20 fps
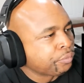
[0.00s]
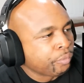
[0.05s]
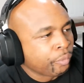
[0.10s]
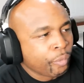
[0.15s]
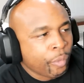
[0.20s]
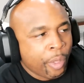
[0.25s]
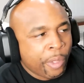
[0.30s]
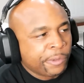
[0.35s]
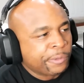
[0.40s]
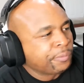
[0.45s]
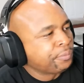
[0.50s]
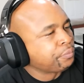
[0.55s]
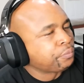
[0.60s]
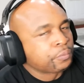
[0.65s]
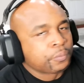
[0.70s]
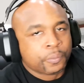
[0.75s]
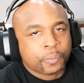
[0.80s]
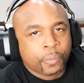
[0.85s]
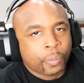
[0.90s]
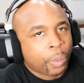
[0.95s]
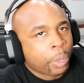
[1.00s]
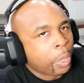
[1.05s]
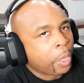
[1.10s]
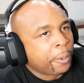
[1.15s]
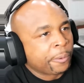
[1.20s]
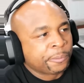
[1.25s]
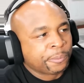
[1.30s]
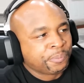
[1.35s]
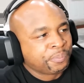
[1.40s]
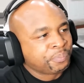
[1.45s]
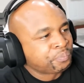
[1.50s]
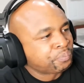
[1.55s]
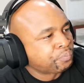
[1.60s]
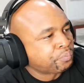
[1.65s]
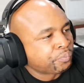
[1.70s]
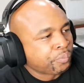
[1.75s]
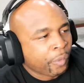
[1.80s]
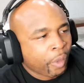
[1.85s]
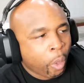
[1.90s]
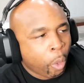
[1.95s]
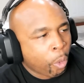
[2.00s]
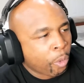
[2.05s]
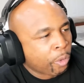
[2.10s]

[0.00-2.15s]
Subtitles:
Ow! I said punch, not